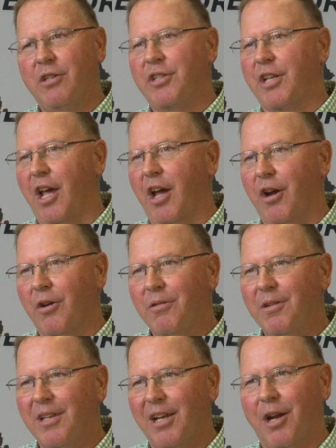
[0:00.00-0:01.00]
ago,
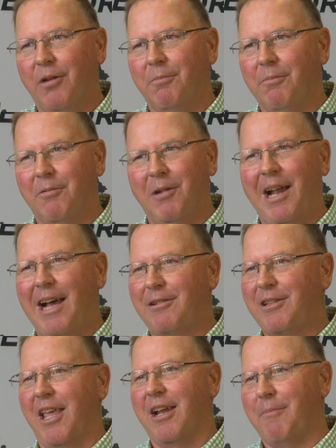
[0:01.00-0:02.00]
when I
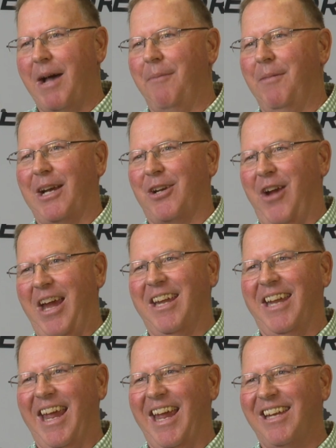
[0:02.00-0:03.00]
think about my
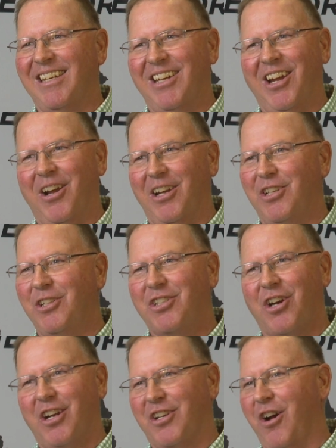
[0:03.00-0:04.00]
granddad, and you
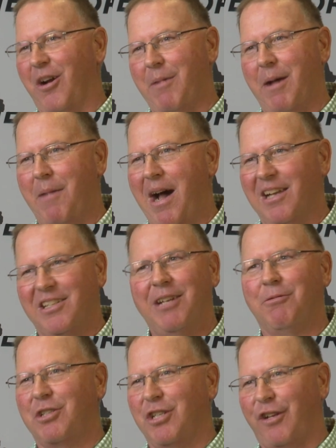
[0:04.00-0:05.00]
started talking about biology,
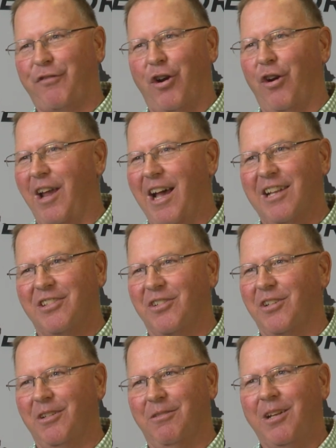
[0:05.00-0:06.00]
it was just
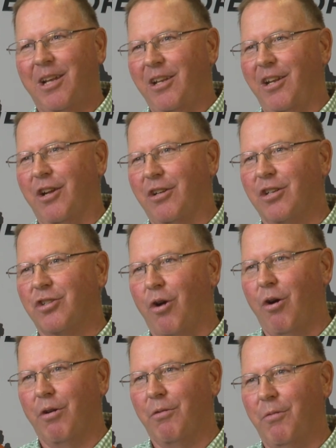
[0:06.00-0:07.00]
fertilizer and,
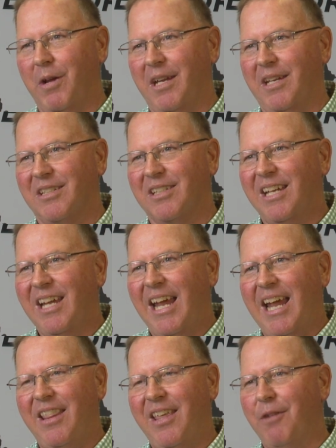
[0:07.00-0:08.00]
controlling weeds.
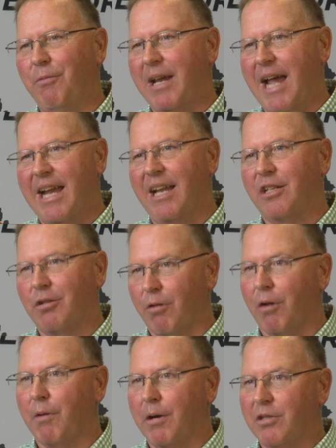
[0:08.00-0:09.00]
And then we got into
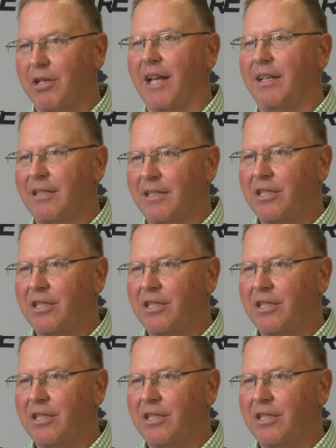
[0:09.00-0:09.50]
where we were like, let's